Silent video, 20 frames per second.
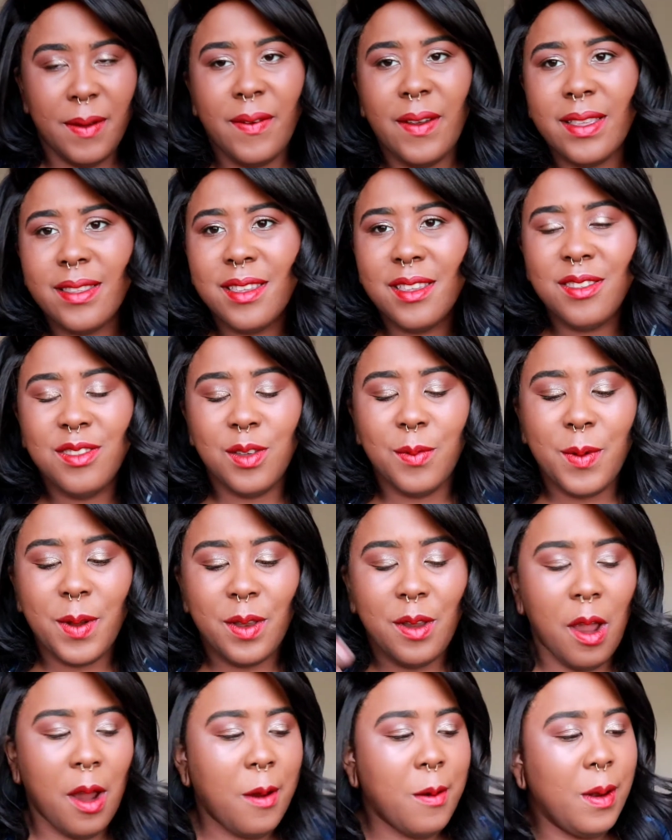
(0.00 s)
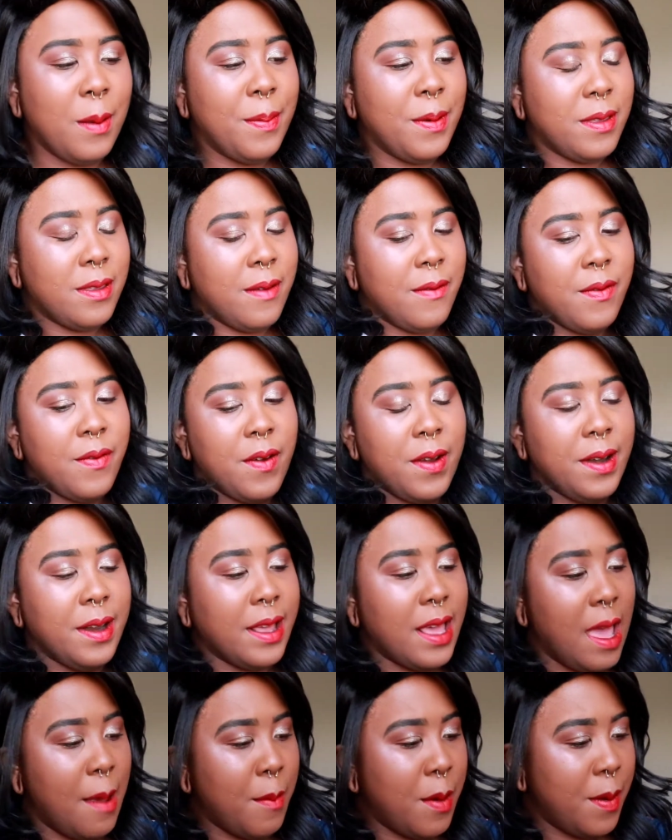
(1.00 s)
face gets super dark when I put stuff in front of
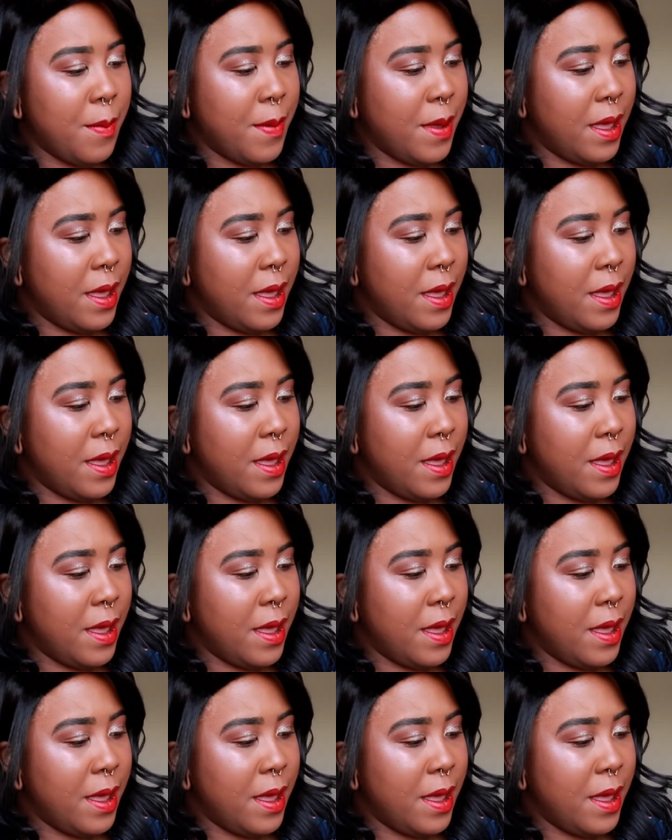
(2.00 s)
the camera,